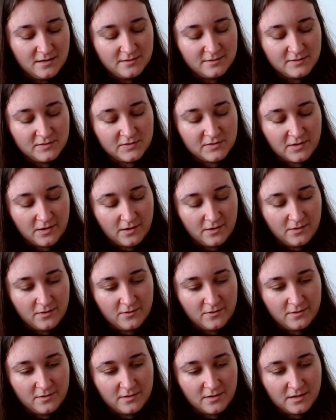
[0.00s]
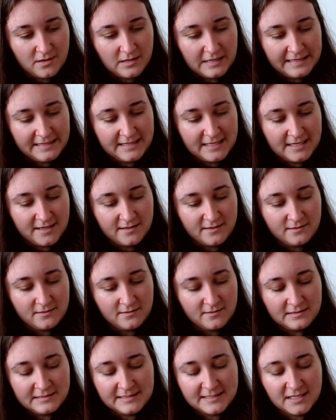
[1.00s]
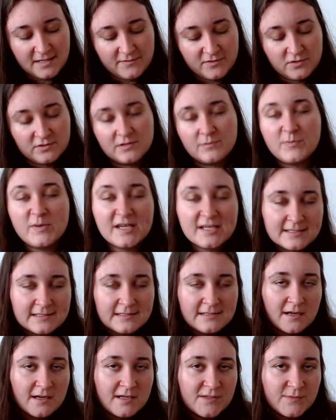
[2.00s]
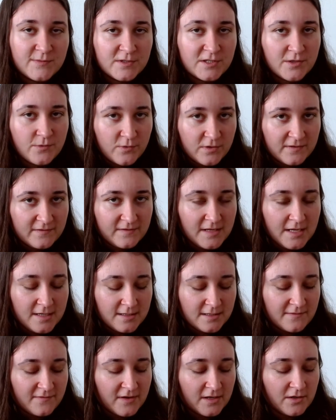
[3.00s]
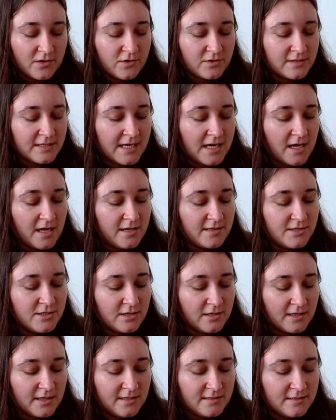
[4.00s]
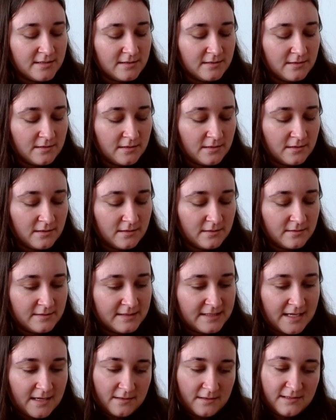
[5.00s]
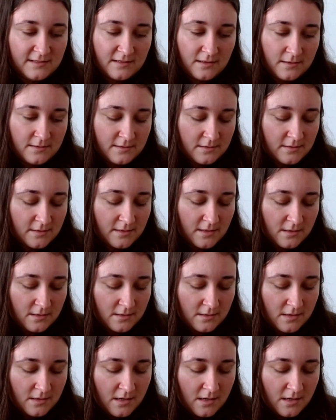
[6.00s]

So I then, instead of doing the biggest size, which I would have needed if I'd gotten gauge, I did the second size instead.